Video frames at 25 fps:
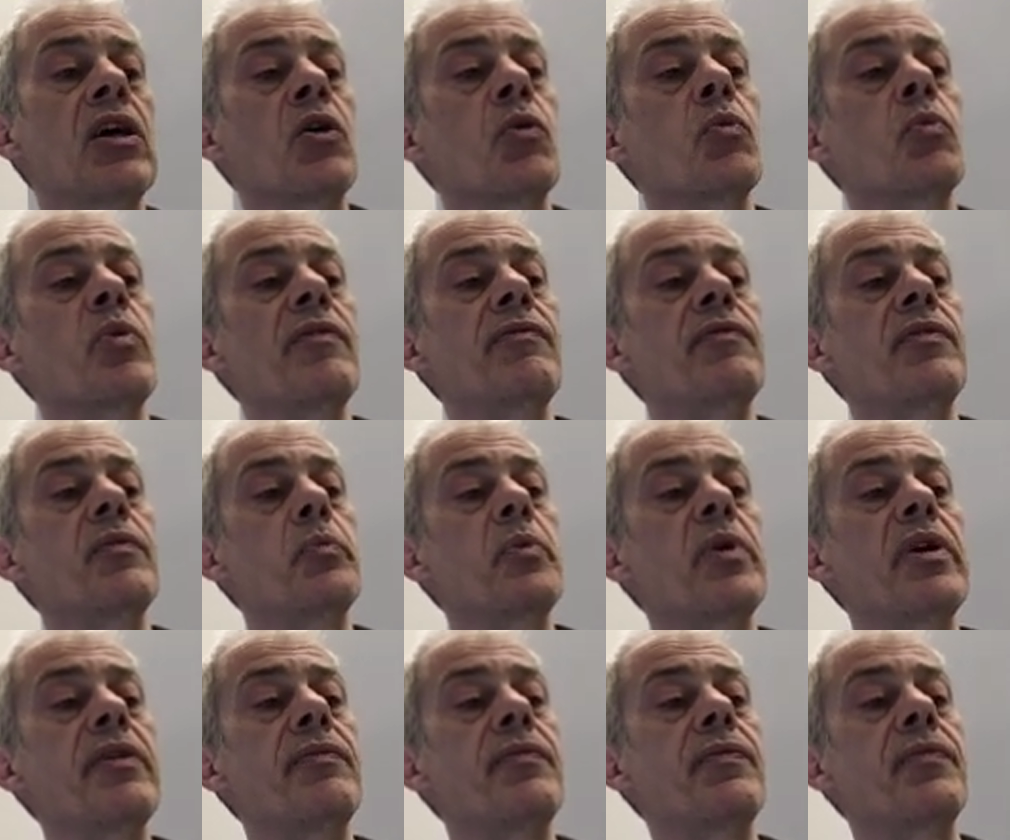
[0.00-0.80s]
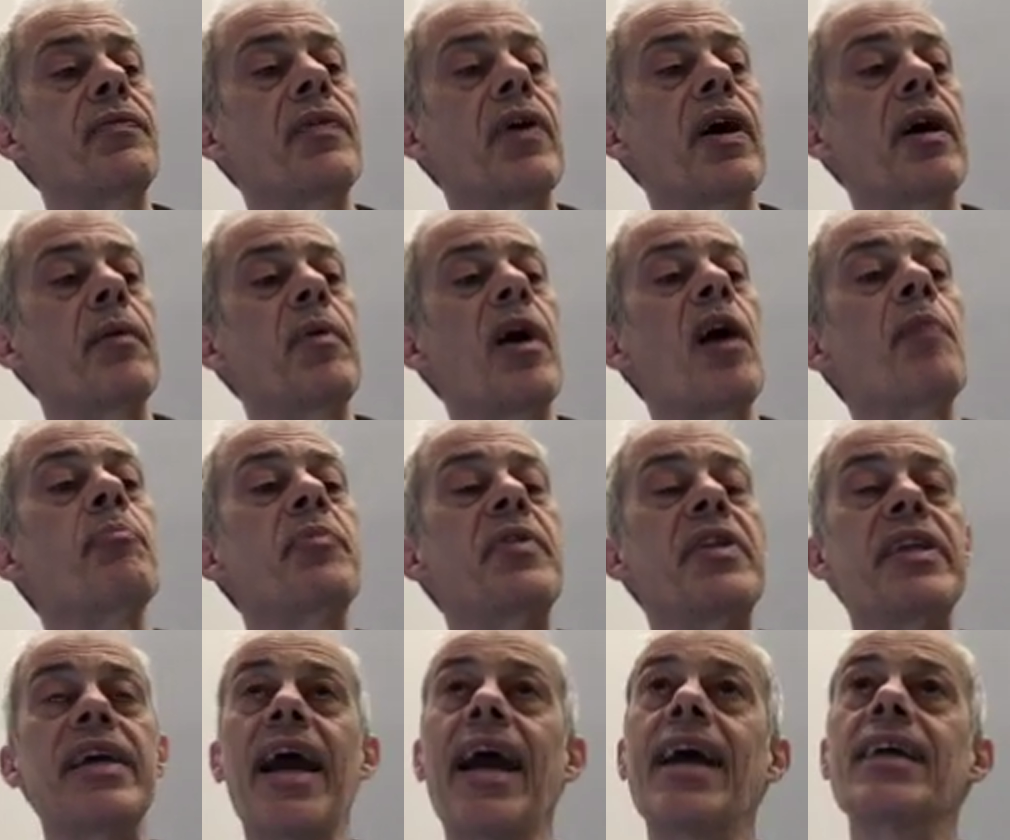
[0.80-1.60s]
we've, we've uh,
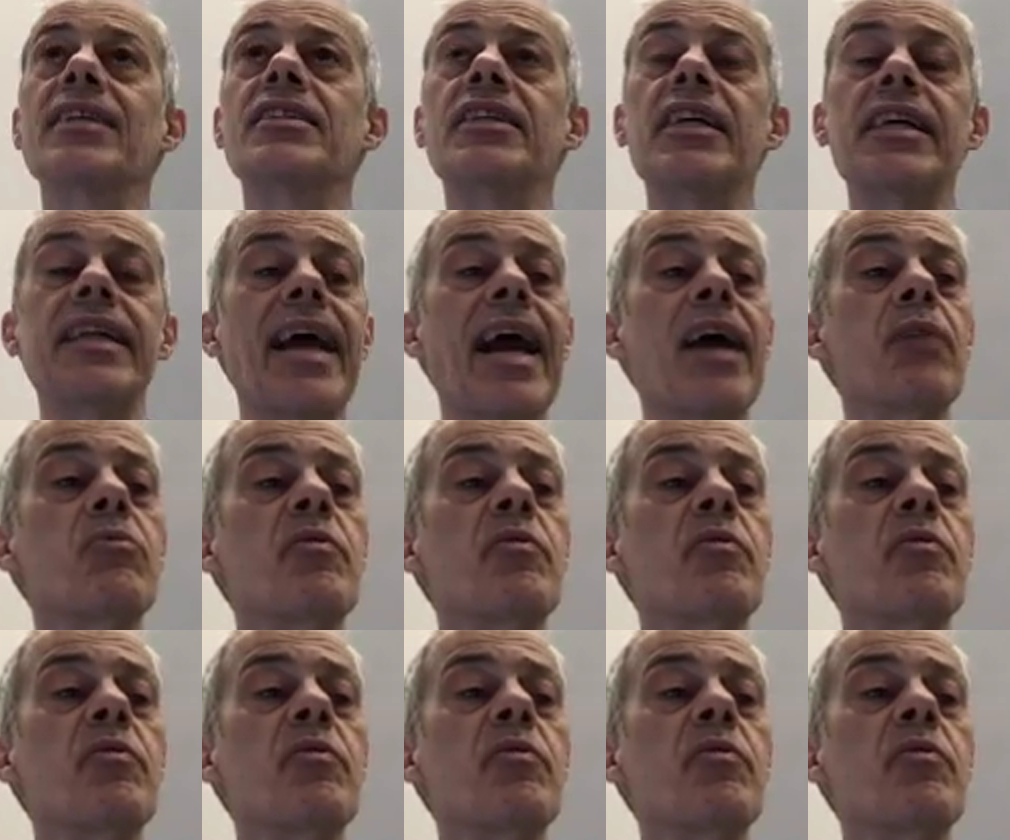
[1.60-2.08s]
upped the ante now.